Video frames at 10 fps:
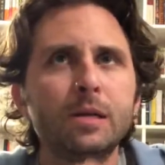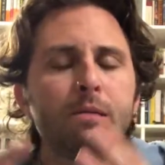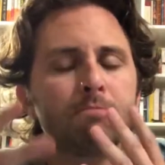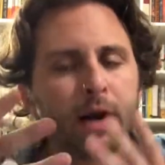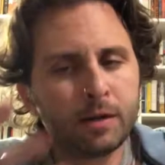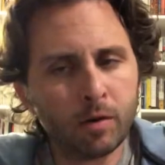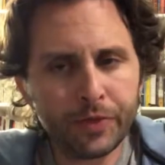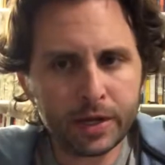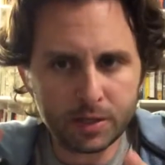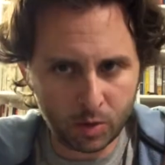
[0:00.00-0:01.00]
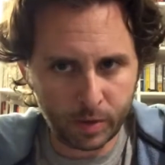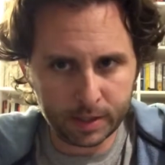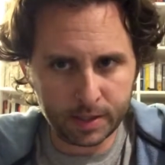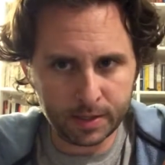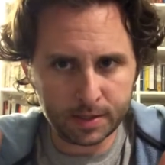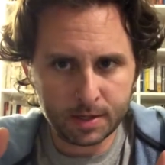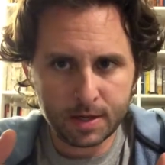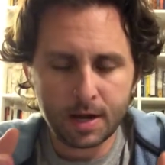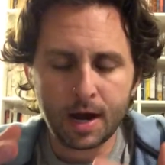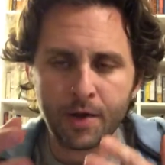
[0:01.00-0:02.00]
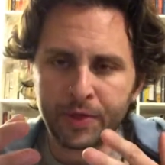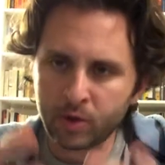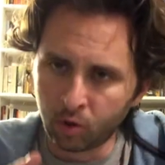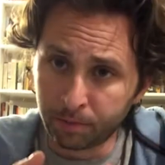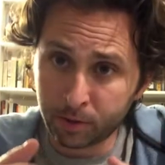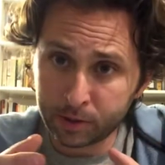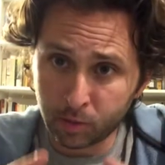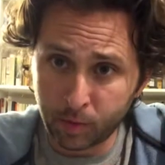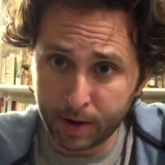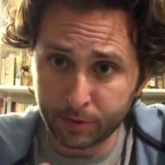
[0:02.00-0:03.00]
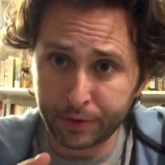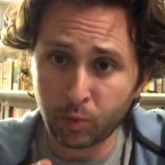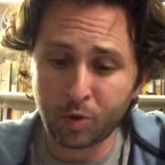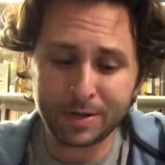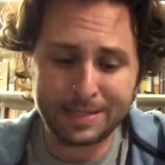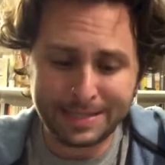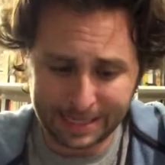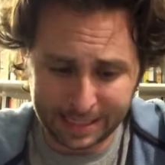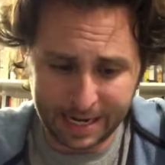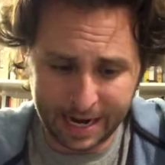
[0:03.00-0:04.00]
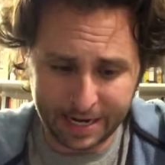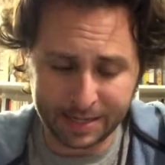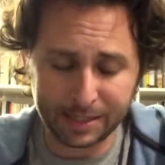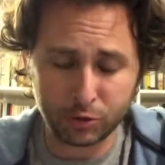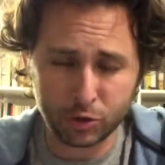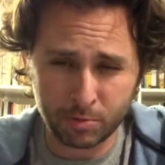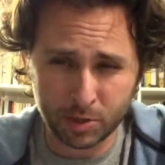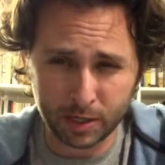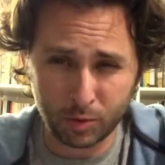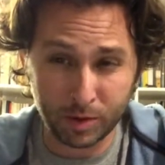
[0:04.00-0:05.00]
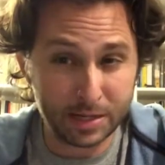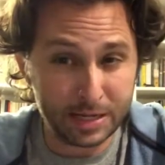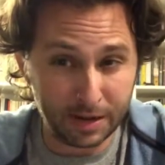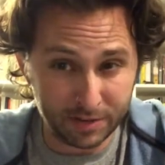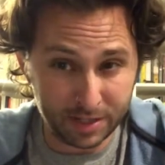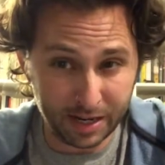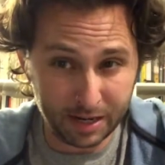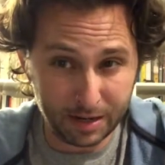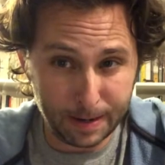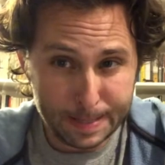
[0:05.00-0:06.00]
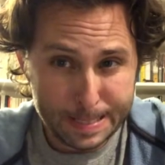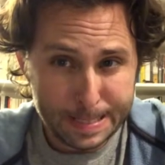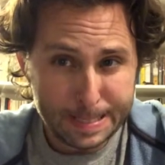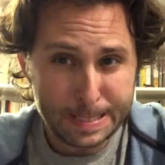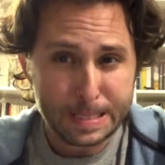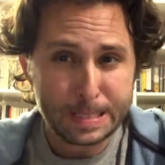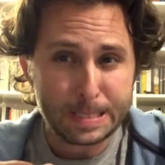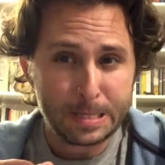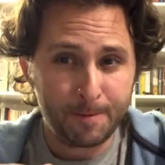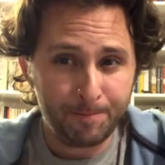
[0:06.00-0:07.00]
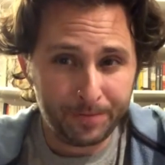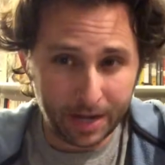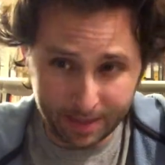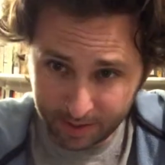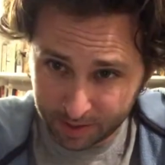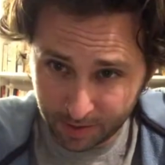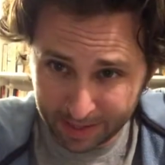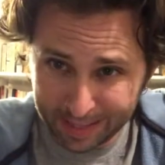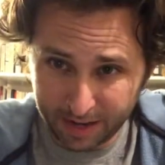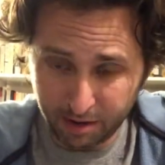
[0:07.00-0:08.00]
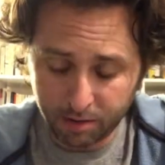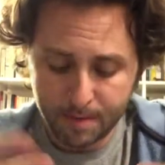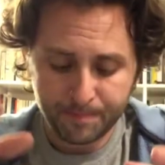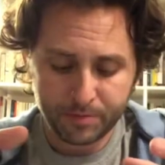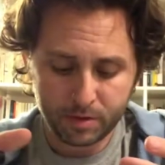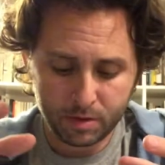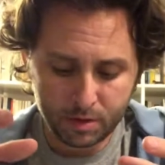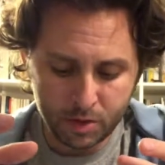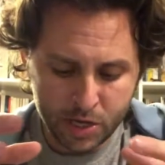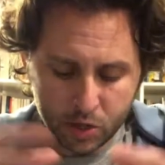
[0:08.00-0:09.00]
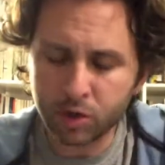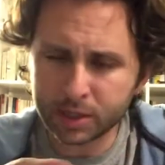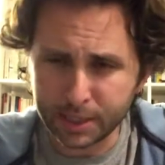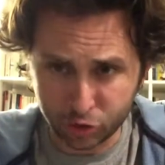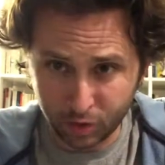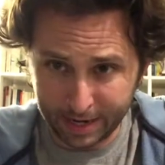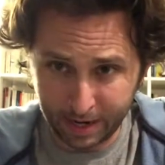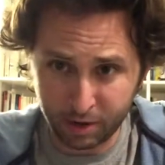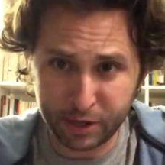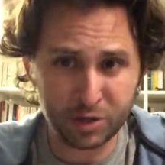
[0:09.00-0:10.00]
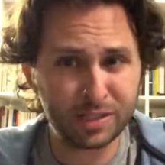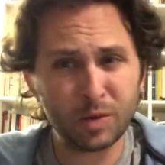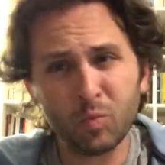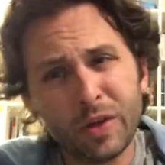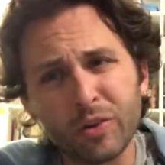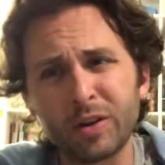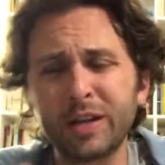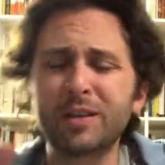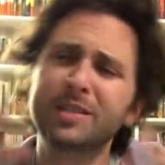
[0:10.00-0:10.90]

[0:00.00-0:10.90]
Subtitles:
But I don't think it's a coincidence. I think Goldberg is aware that the word desiccated sounds so much like the word devastated. I think there's something there. He could have said dried out. He could have said withered. He could have